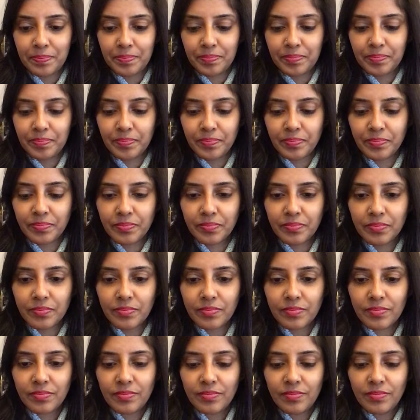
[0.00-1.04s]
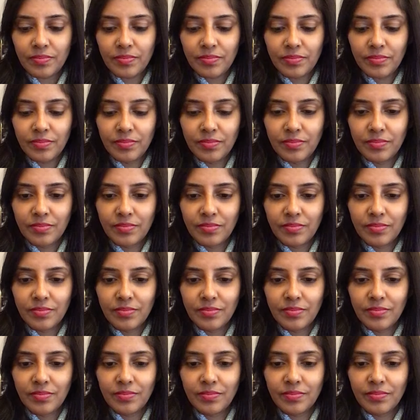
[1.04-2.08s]

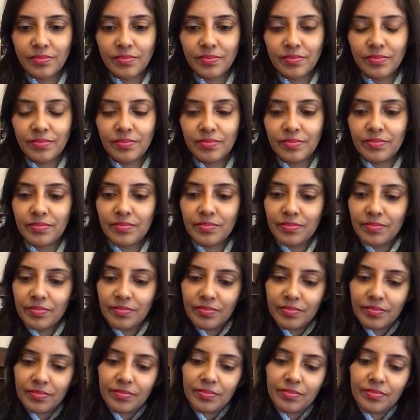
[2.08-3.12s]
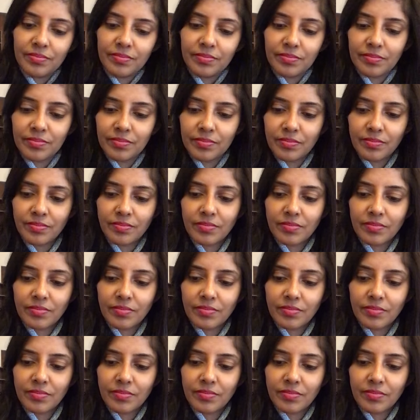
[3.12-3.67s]
Nothing is said.